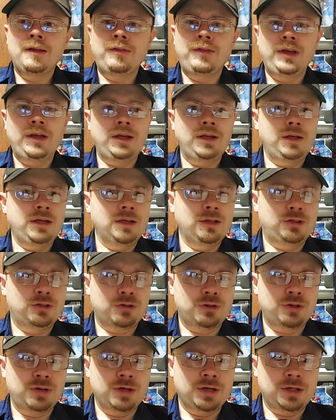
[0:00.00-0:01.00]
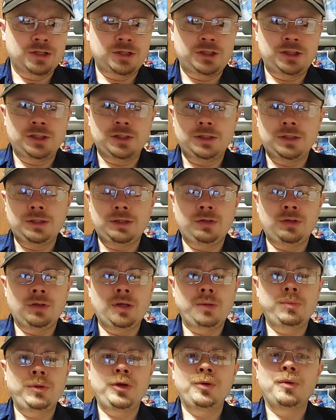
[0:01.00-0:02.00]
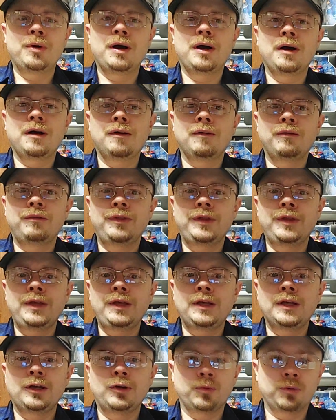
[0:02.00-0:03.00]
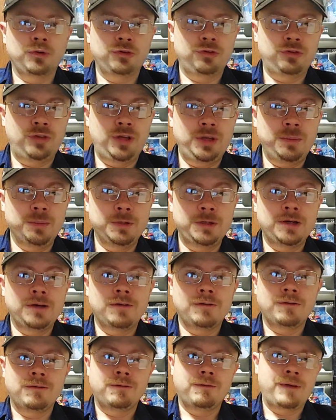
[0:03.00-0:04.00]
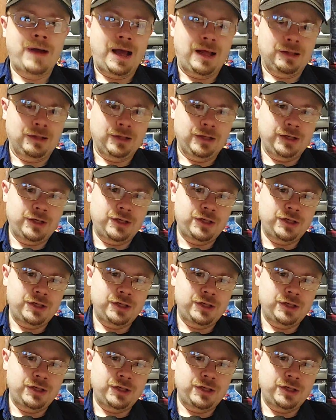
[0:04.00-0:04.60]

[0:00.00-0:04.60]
the introduction and debut of the, of course, Demon of Valak.